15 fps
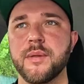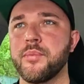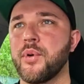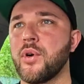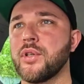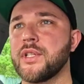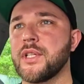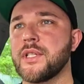
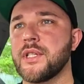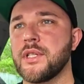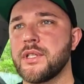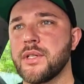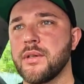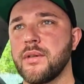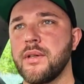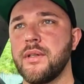important
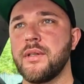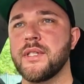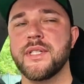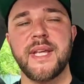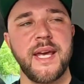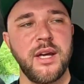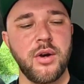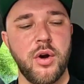to
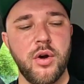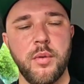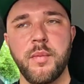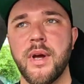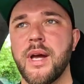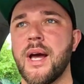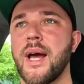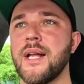stay calm
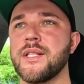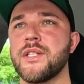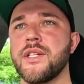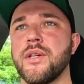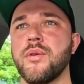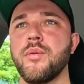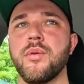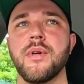and
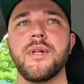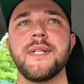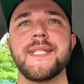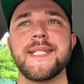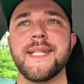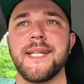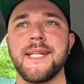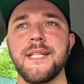do
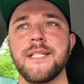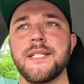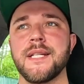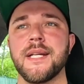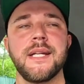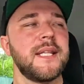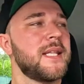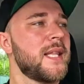things
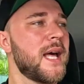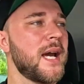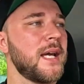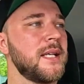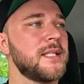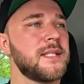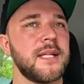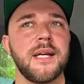
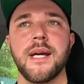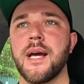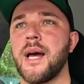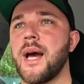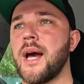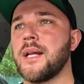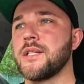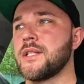nice
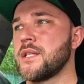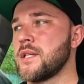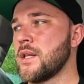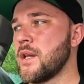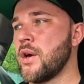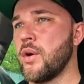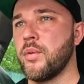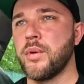and
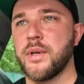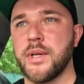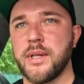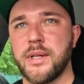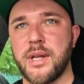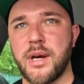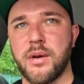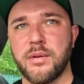slow.
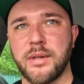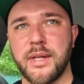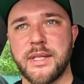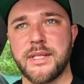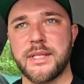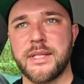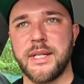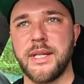Now let's
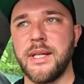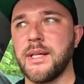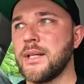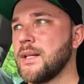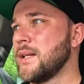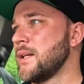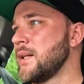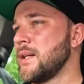see
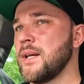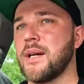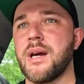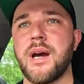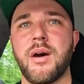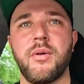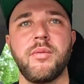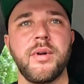
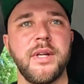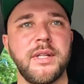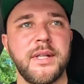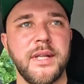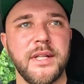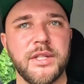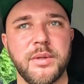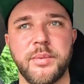how it
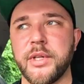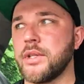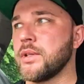needs to be